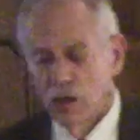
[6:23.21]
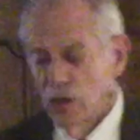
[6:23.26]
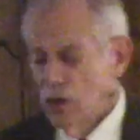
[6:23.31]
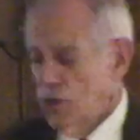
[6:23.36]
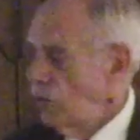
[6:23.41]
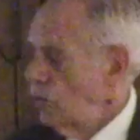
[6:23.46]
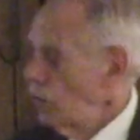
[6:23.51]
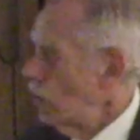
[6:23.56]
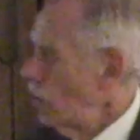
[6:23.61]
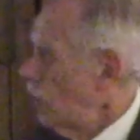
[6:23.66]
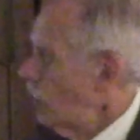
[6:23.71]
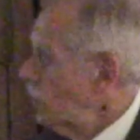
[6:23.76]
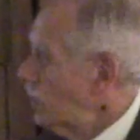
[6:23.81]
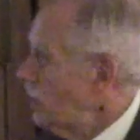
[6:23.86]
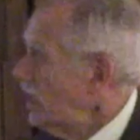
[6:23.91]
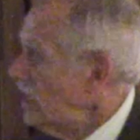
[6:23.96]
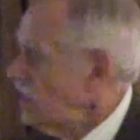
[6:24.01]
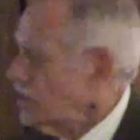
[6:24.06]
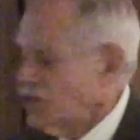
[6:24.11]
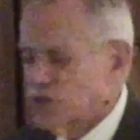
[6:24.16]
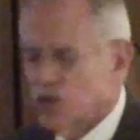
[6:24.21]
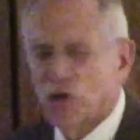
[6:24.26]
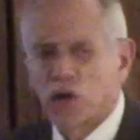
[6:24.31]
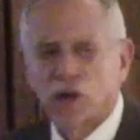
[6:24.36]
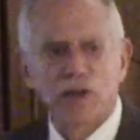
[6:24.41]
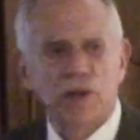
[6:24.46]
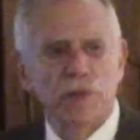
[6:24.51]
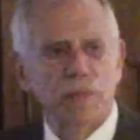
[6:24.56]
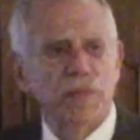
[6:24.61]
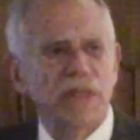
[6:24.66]
who only saw
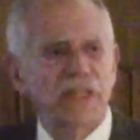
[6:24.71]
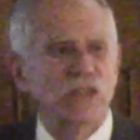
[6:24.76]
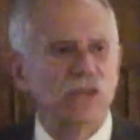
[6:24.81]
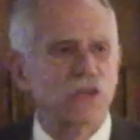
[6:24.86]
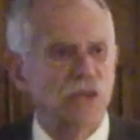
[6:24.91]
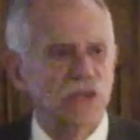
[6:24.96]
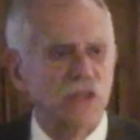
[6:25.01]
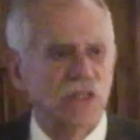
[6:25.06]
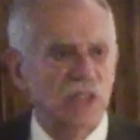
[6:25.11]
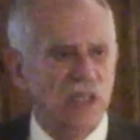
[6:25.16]
the pictures